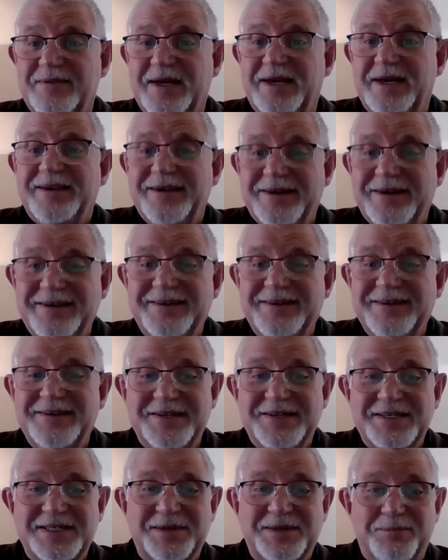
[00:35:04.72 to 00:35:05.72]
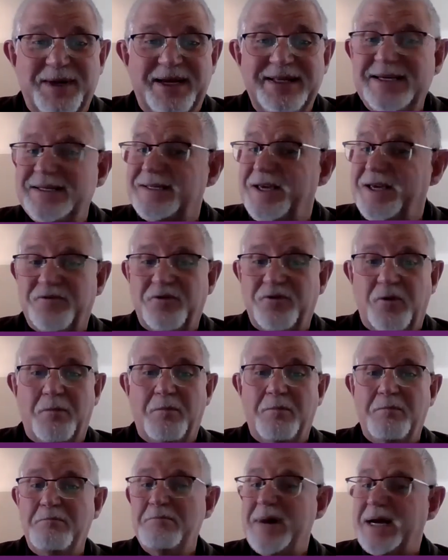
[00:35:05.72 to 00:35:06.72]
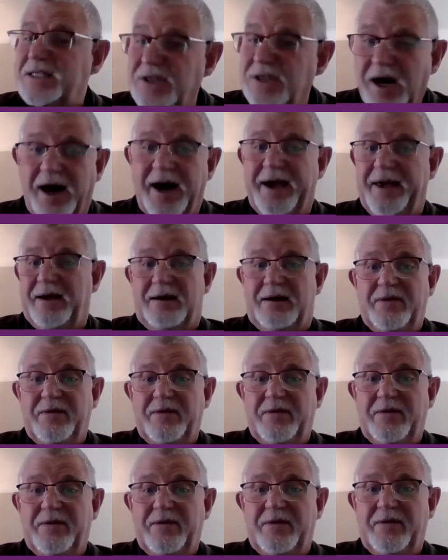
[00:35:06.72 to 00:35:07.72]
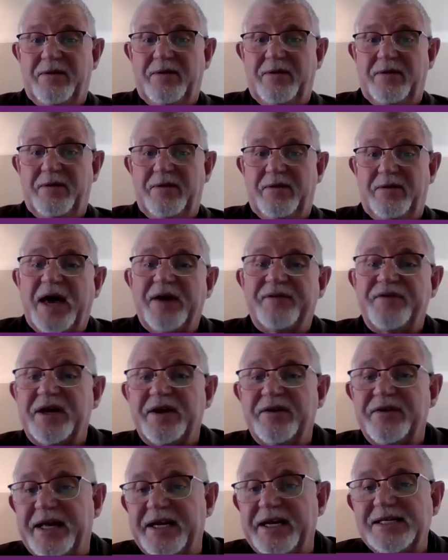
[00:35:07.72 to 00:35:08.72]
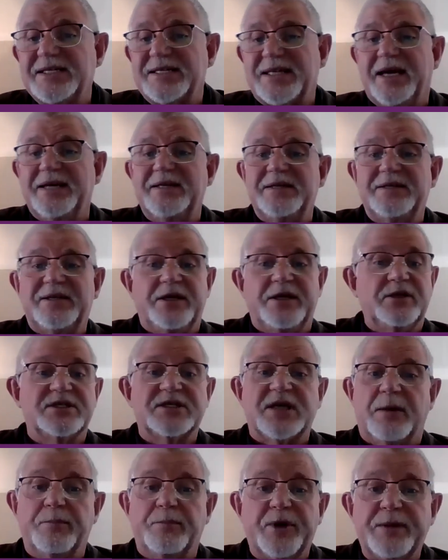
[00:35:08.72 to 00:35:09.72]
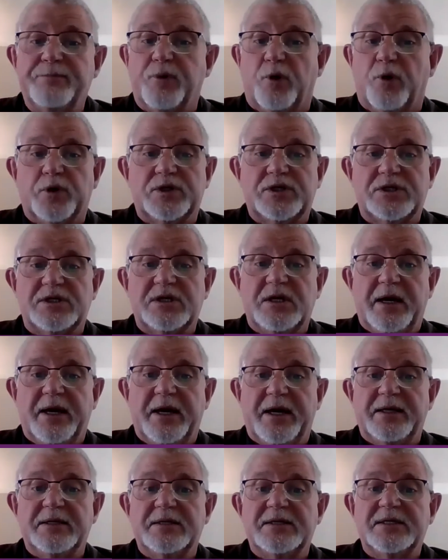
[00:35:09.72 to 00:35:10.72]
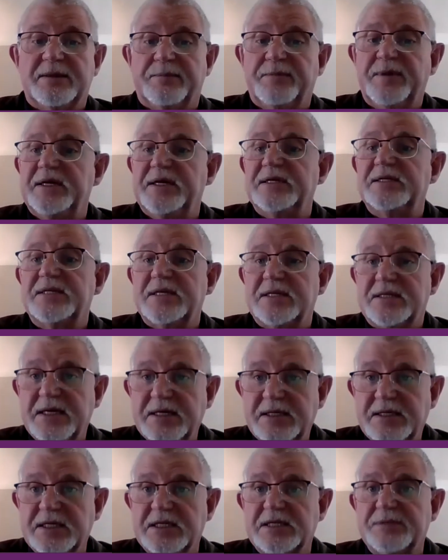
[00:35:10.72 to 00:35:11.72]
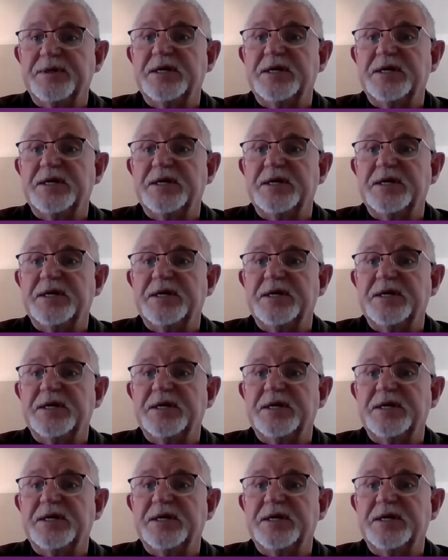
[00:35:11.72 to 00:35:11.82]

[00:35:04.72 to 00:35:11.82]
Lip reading: a hearing disability, is therefore much higher than in South Africa than is stated in some reports and similar statistics,